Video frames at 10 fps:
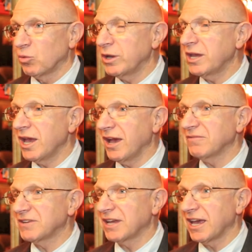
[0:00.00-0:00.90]
We
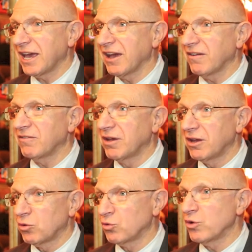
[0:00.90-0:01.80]
have to have
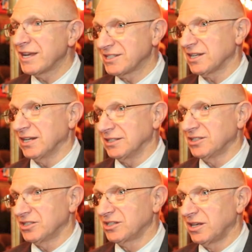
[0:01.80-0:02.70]

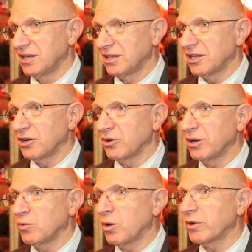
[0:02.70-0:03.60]
residents that are
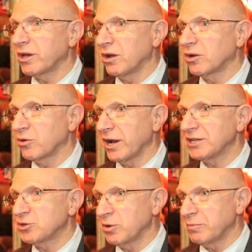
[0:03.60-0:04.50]
in what we call
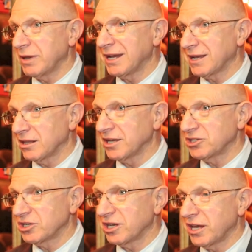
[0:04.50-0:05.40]
graduate medical
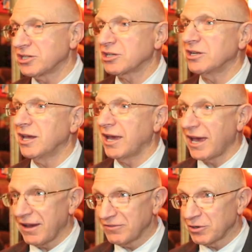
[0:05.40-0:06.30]
education
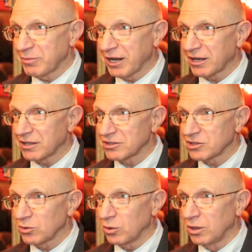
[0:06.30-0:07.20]
after medical
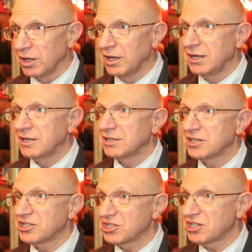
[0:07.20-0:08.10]
school
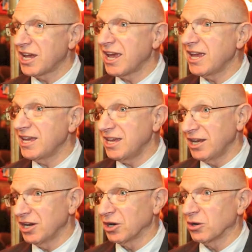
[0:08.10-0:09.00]
to stay
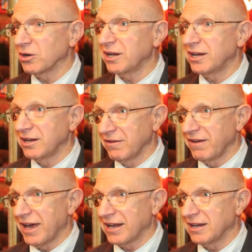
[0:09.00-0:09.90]
here in
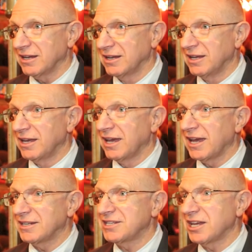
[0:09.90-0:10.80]
Nevada
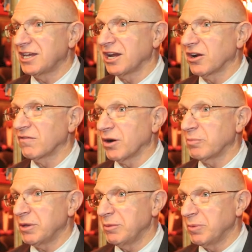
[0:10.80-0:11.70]
and take care of
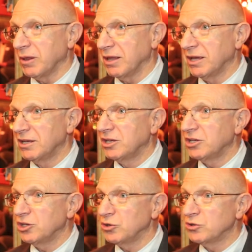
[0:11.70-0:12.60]
our people.
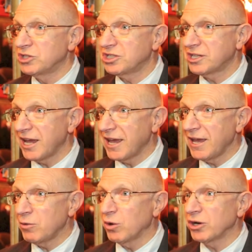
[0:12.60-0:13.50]
You
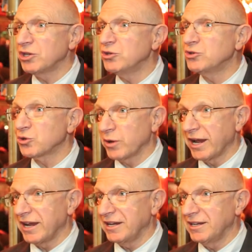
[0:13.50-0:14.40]
stay where you
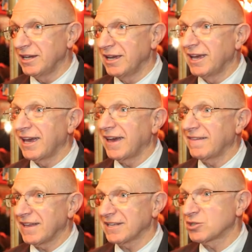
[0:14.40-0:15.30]
train,
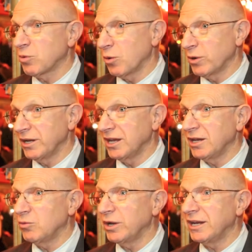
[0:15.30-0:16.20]
and that's what we
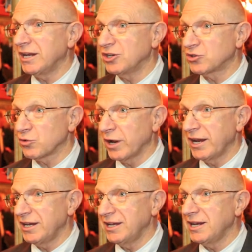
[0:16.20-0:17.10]
need. We need
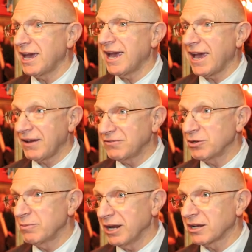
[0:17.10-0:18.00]
training
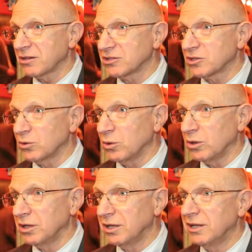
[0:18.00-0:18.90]
after medical
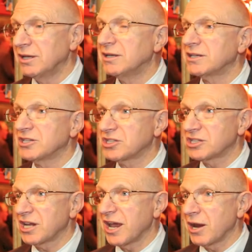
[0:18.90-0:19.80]
school to
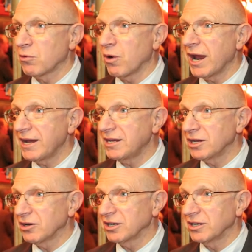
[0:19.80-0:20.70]
stay right
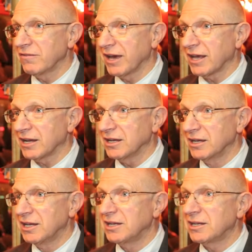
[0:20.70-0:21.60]
here in Nevada
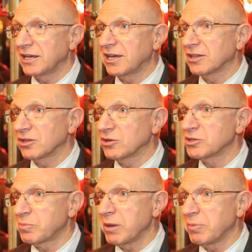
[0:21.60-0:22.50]
to get
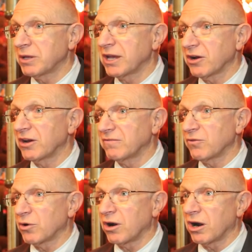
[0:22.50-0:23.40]
those people caring
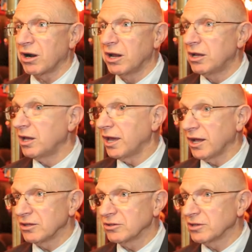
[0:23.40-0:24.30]
for our
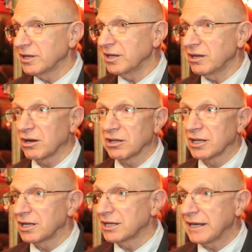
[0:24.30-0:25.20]
elderly, our
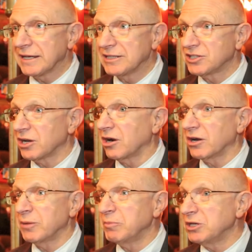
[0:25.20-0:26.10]
little kids, and
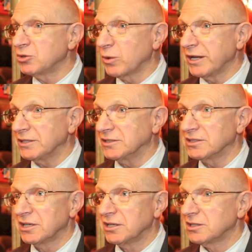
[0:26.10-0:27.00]
our
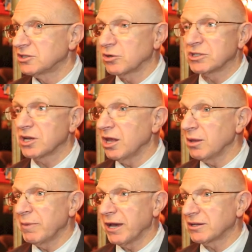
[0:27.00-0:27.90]
in-betweens. So it's
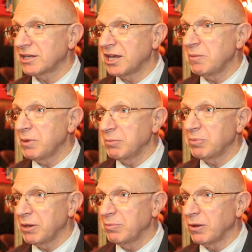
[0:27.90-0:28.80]
all about keeping
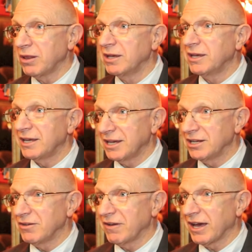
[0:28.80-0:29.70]
people
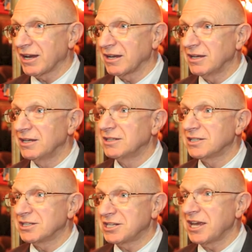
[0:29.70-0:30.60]
in Nevada
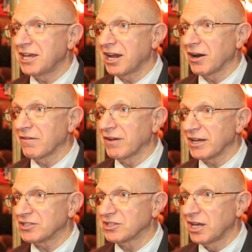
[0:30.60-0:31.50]
to take care of
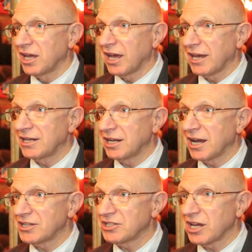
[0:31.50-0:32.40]
us. And did
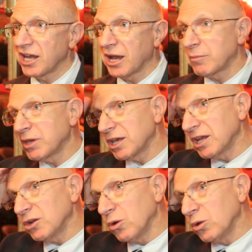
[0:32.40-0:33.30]
I say I'm
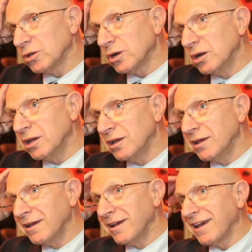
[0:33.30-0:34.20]
getting older
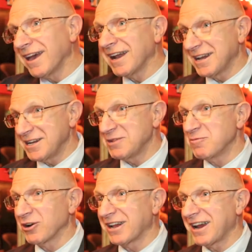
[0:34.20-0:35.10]
and I need
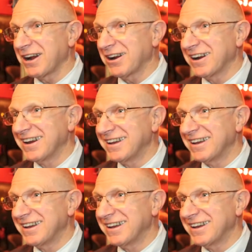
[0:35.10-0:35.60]
more care?